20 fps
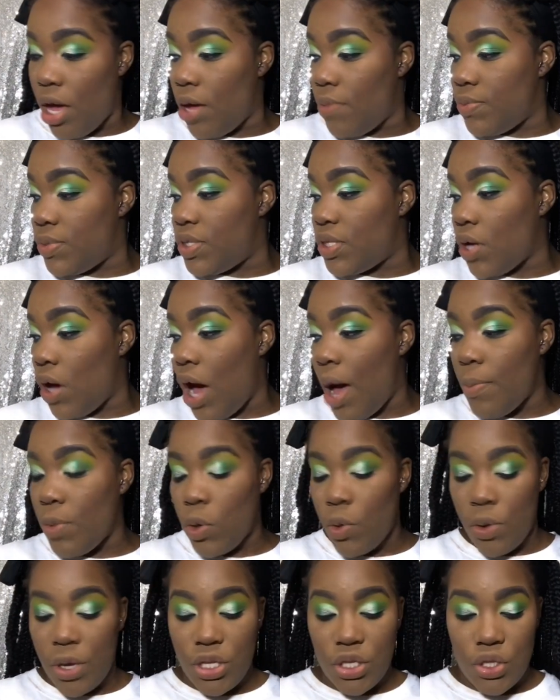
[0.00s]
So I'm
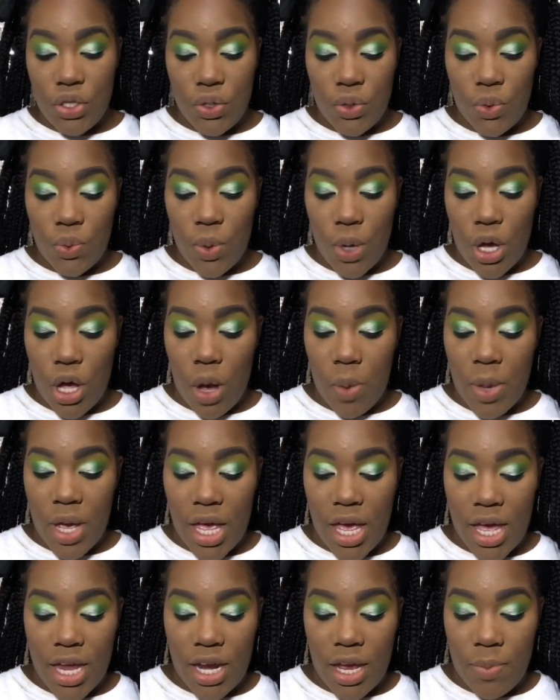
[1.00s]
going to go
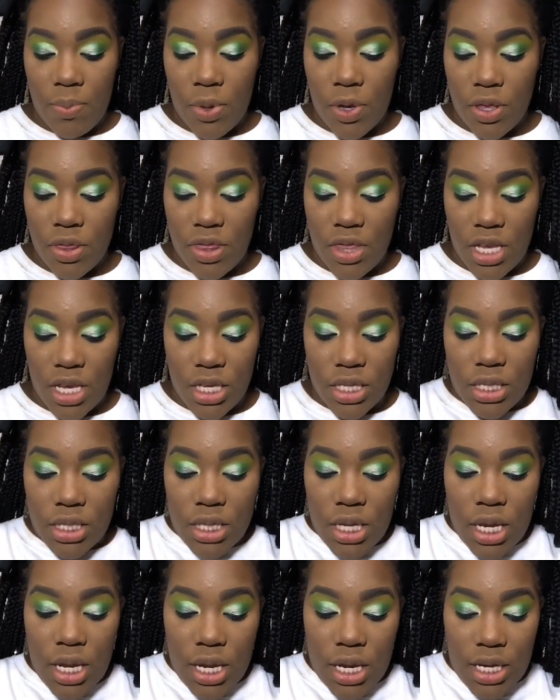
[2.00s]
ahead and put
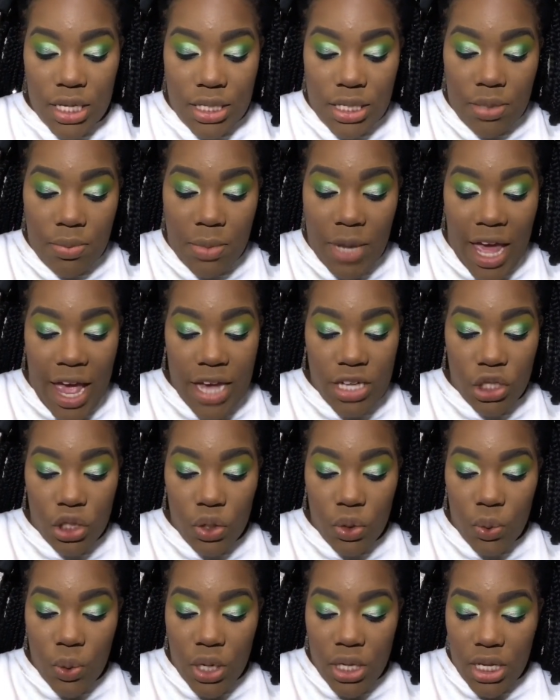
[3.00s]
there's some lash
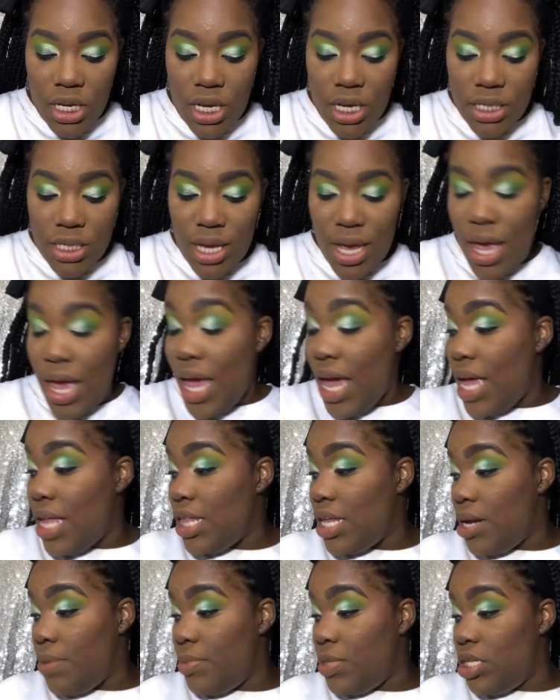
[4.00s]
glue on these, and then
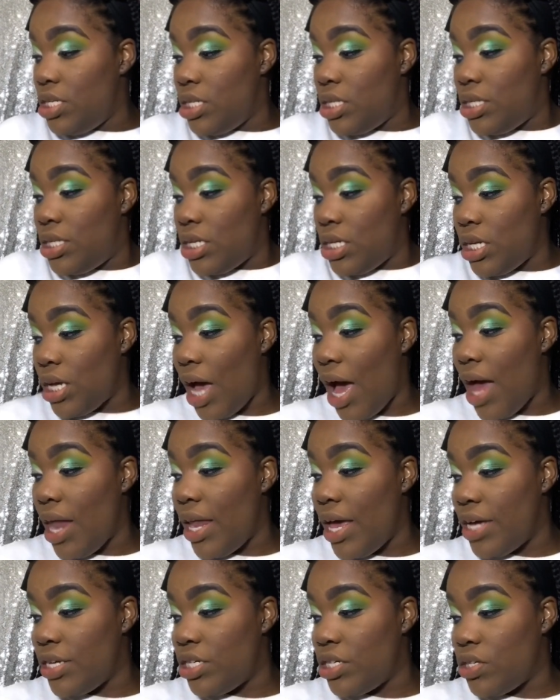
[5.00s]
I'm gonna just sit the
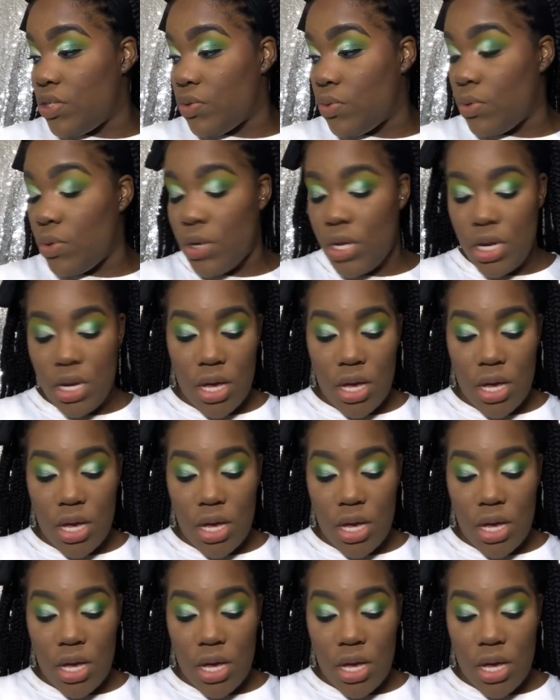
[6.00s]
eyelashes on.